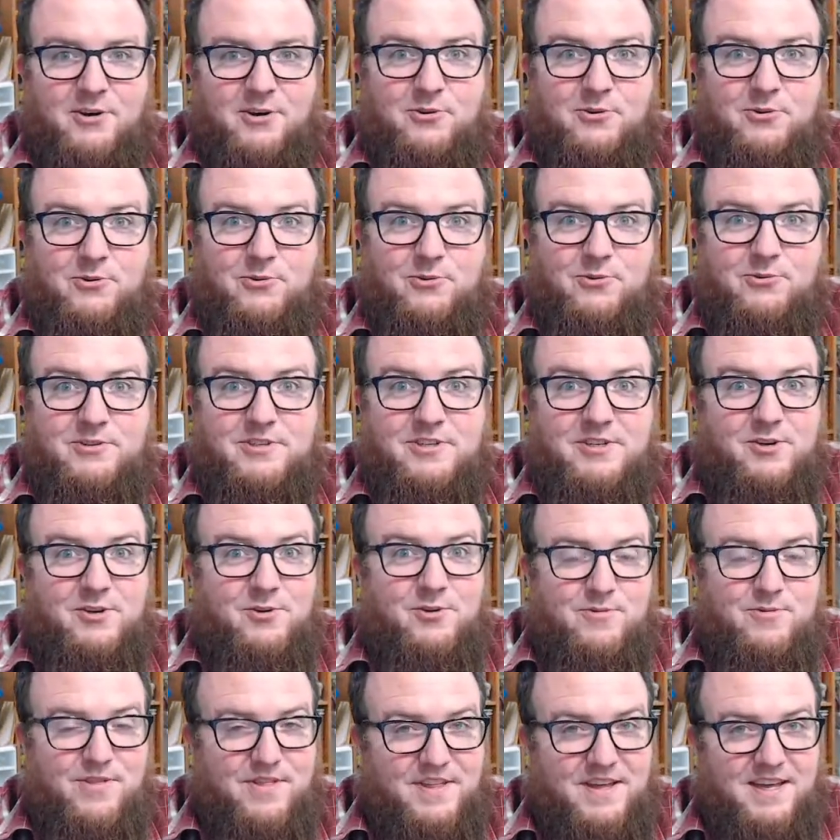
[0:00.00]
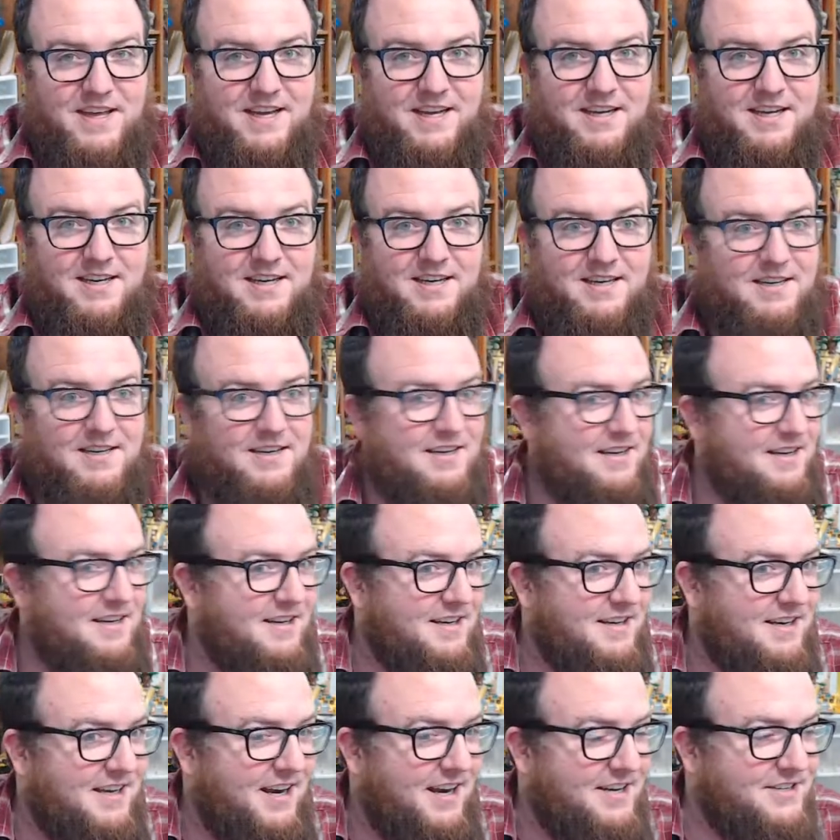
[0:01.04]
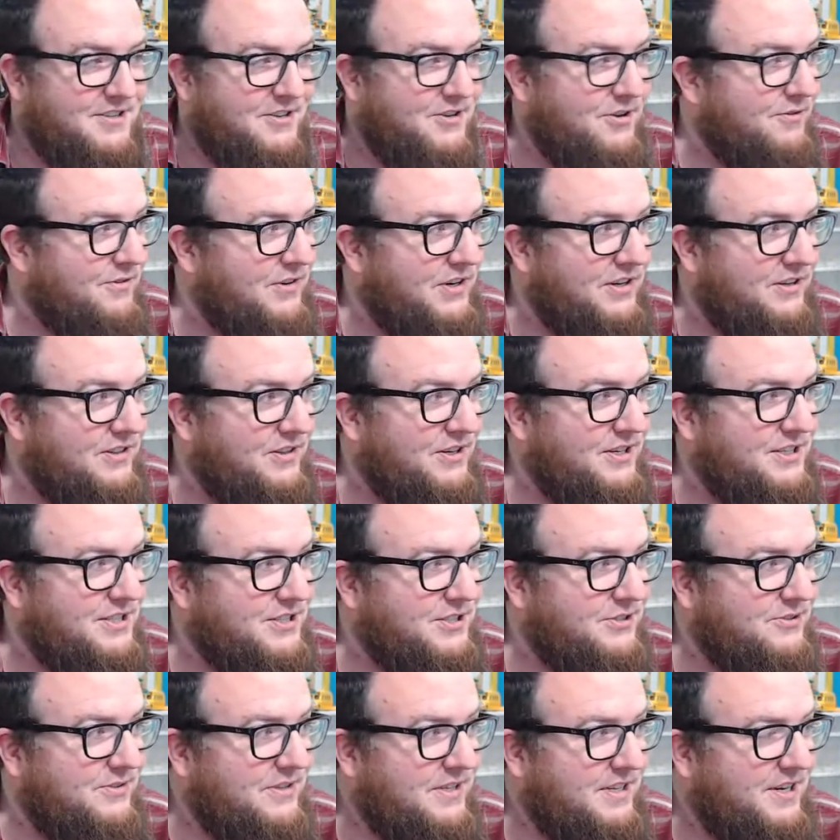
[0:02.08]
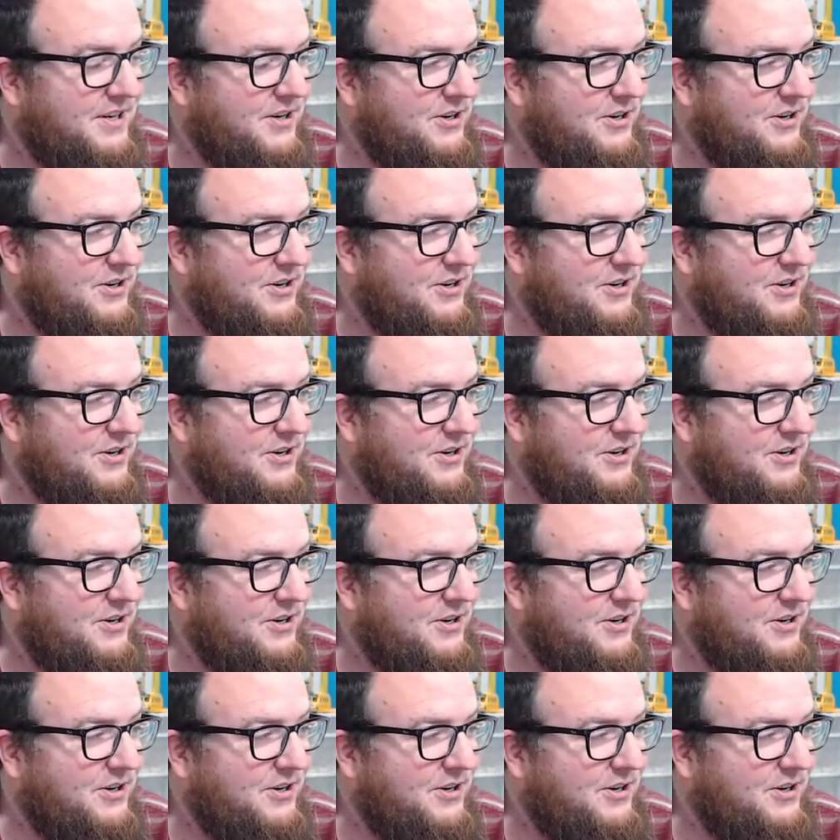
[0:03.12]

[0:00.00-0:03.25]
who do you think, can I turn over here and look at you?